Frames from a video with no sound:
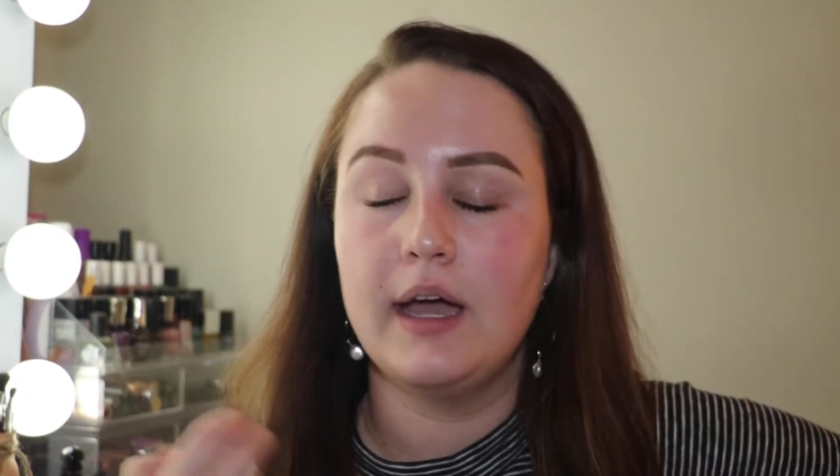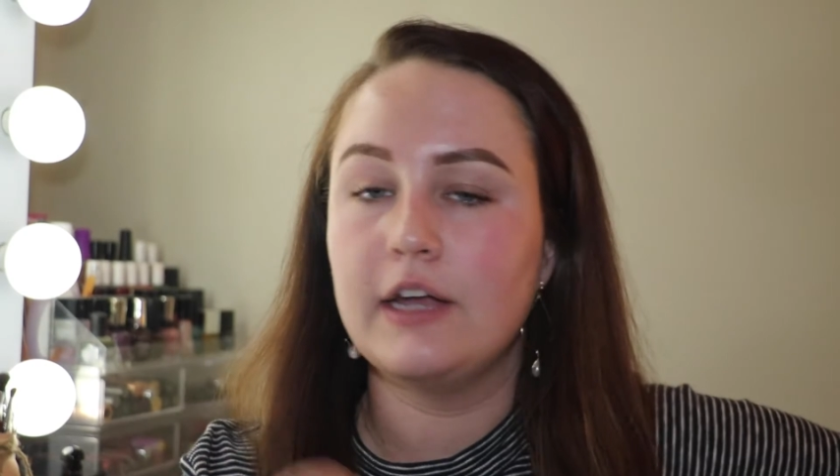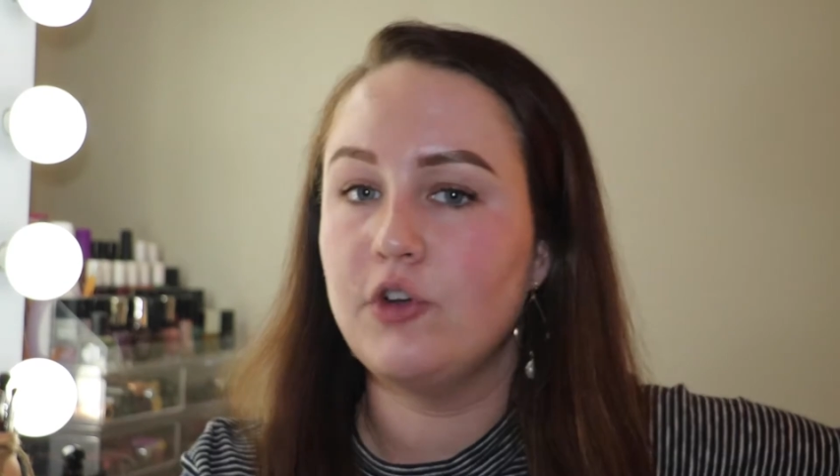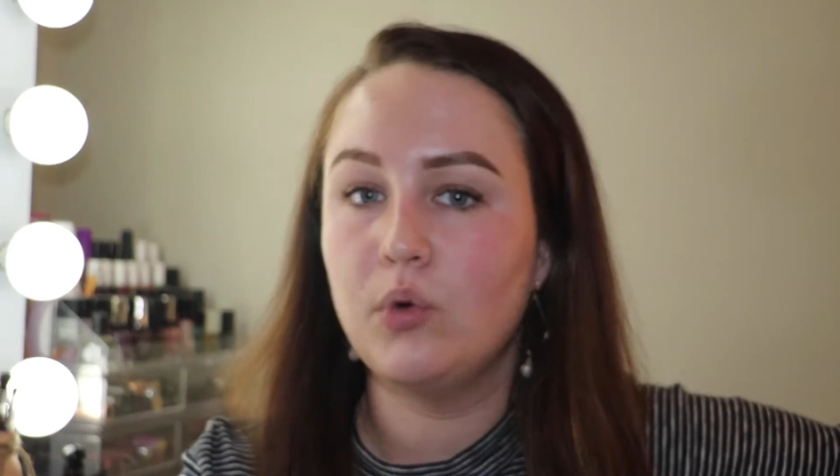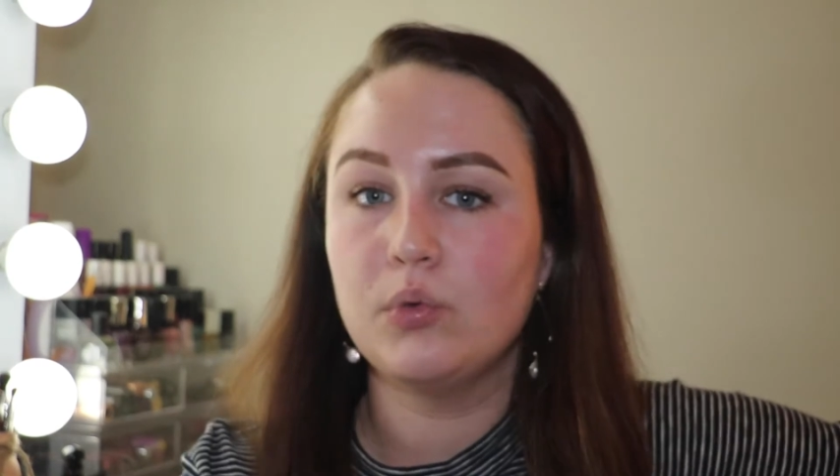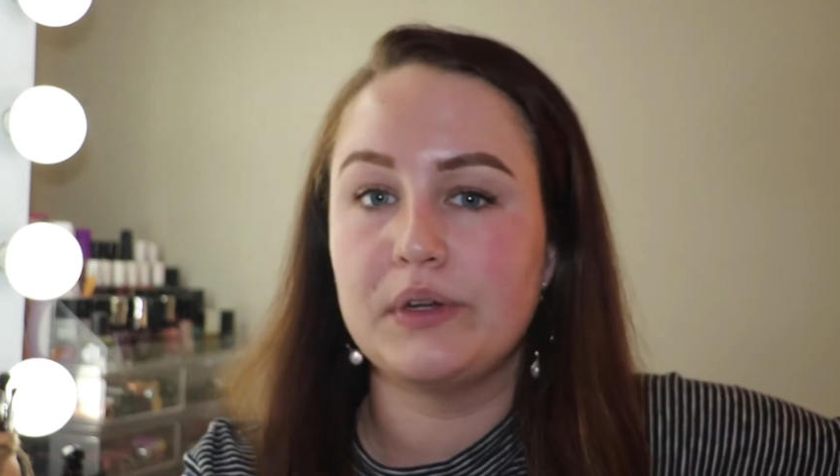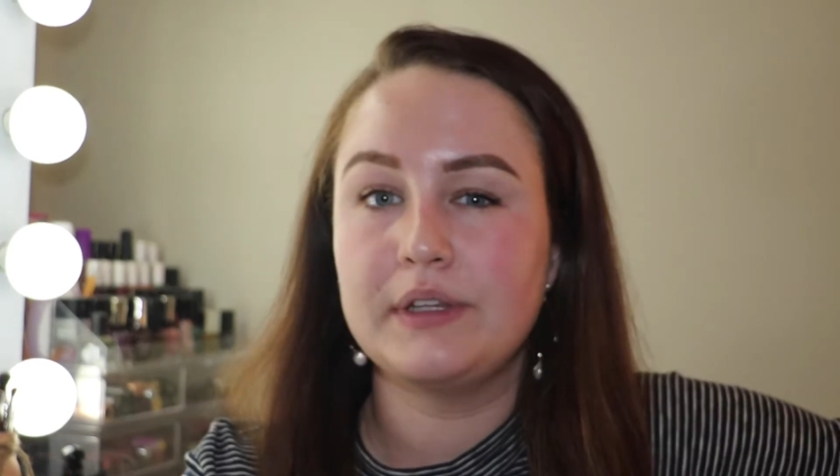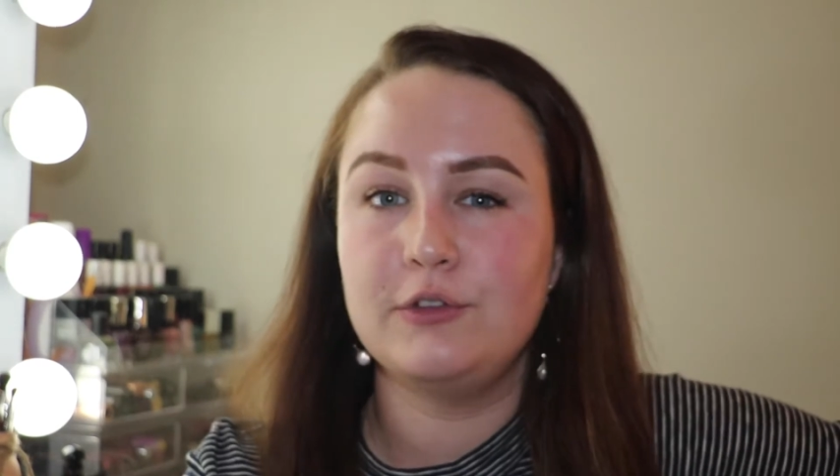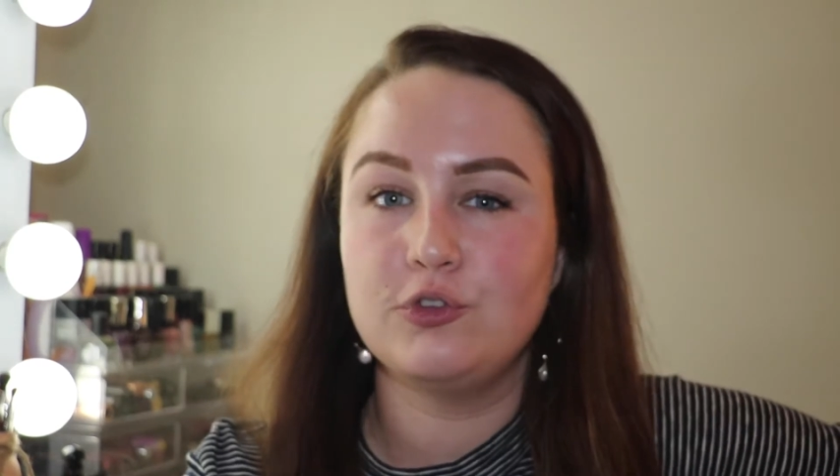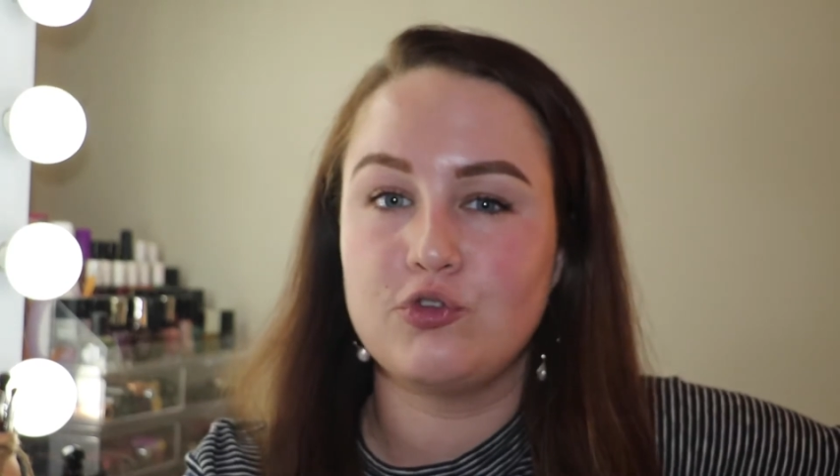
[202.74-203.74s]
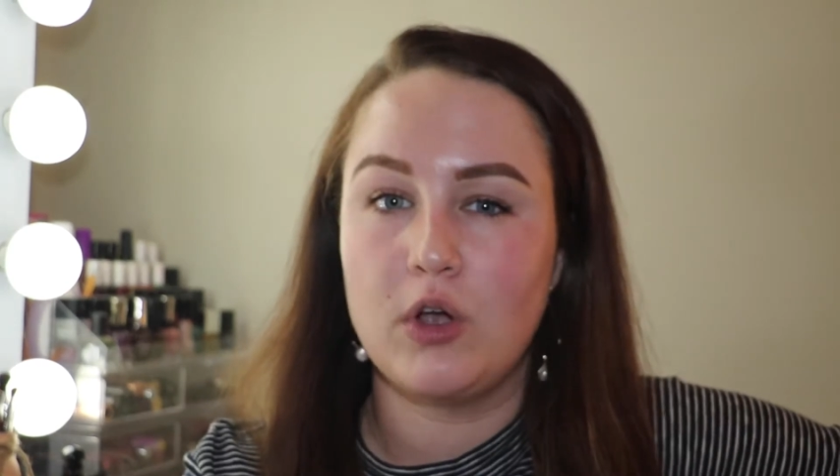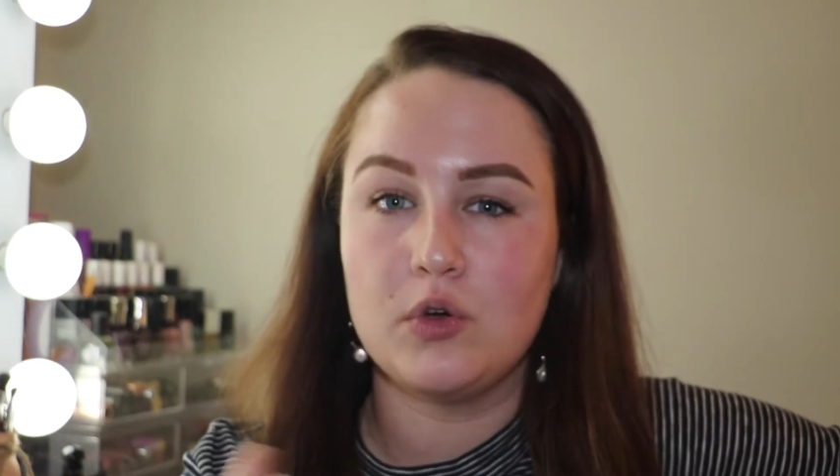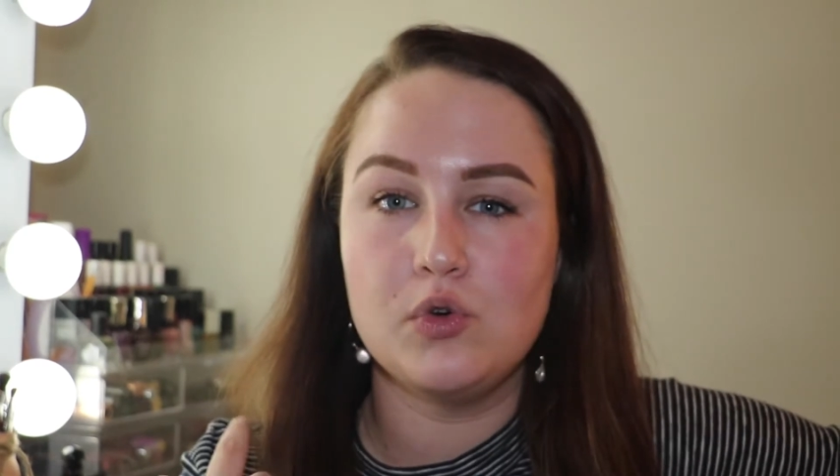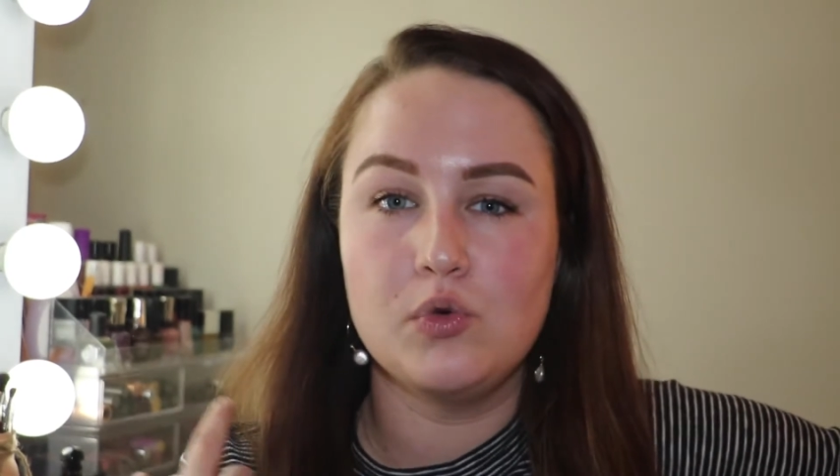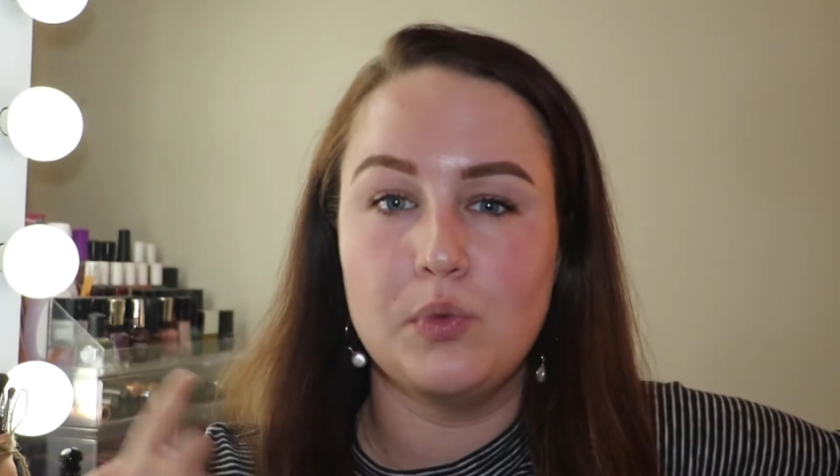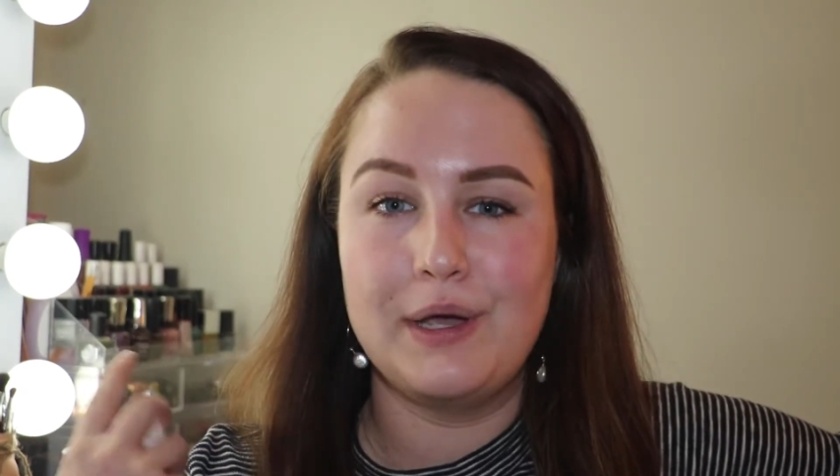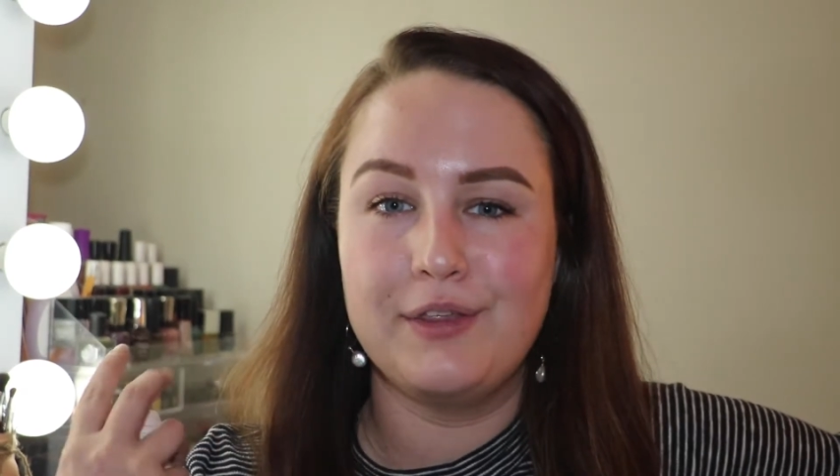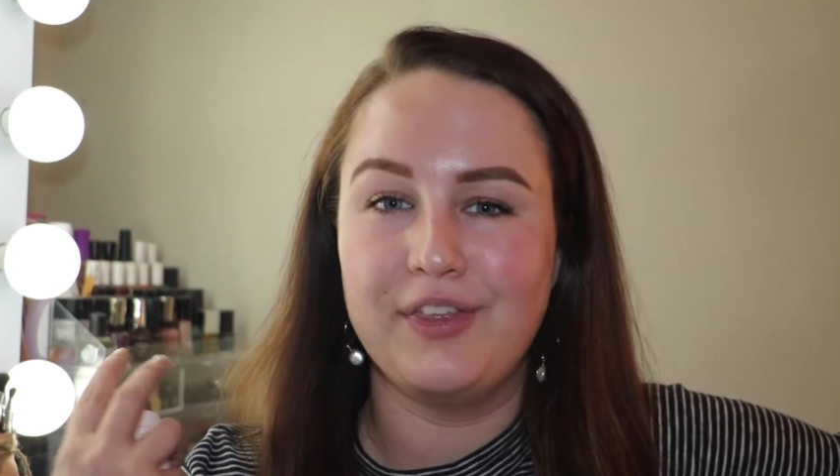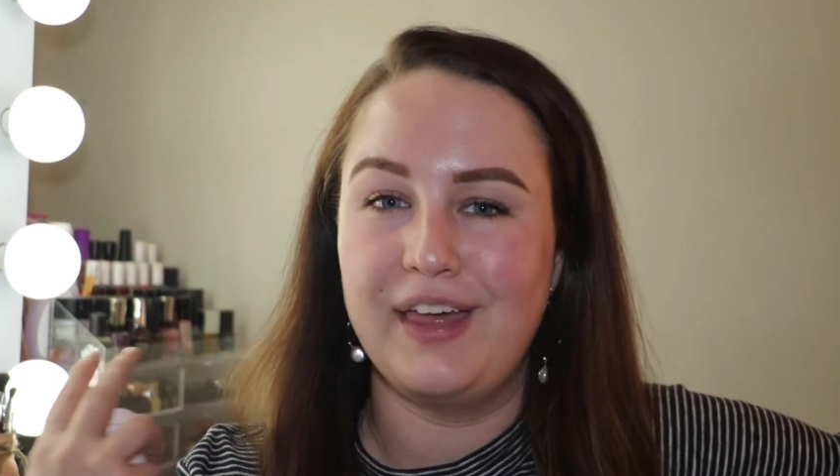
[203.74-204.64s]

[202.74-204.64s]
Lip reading: I don't really struggle with